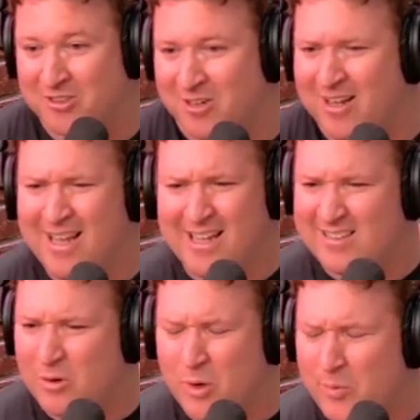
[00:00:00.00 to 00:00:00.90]
So it's
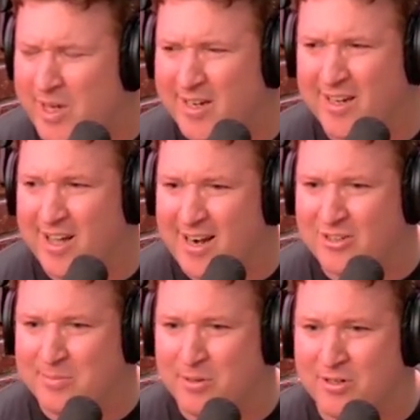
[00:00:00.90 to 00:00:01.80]
like, what are we going to cut
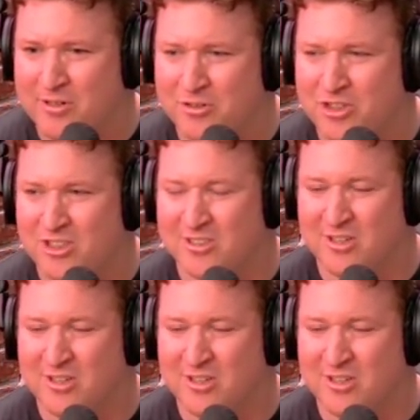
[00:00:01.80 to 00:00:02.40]
out to put in nutrition?